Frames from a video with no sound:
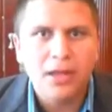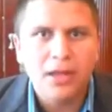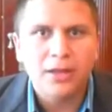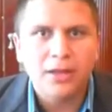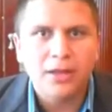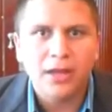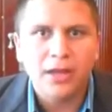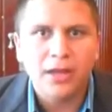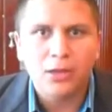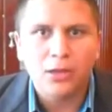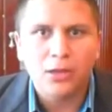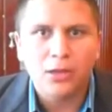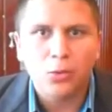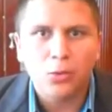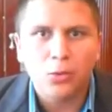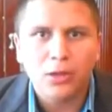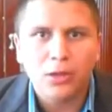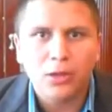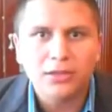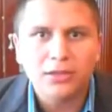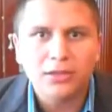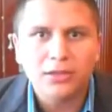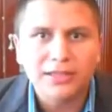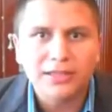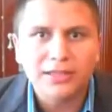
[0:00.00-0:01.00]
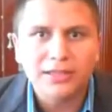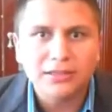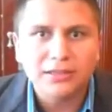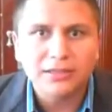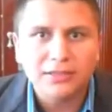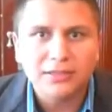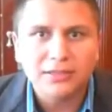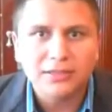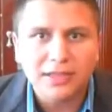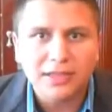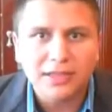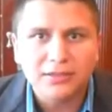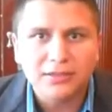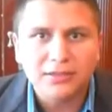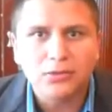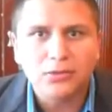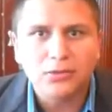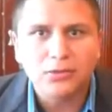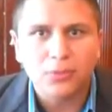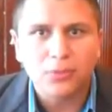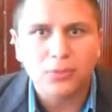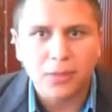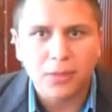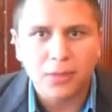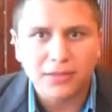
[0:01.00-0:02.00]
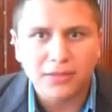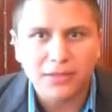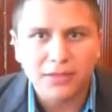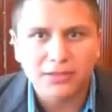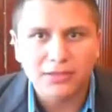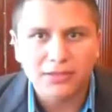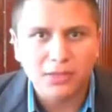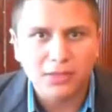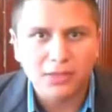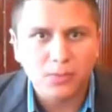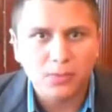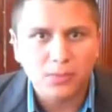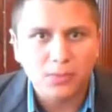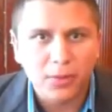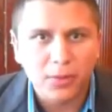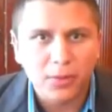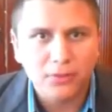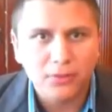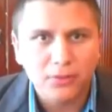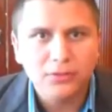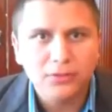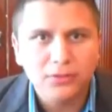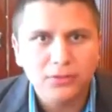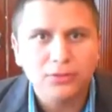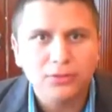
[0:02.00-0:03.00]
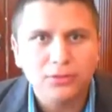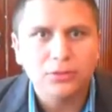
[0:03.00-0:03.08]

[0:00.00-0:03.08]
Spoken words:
the one that seeks to replace the same product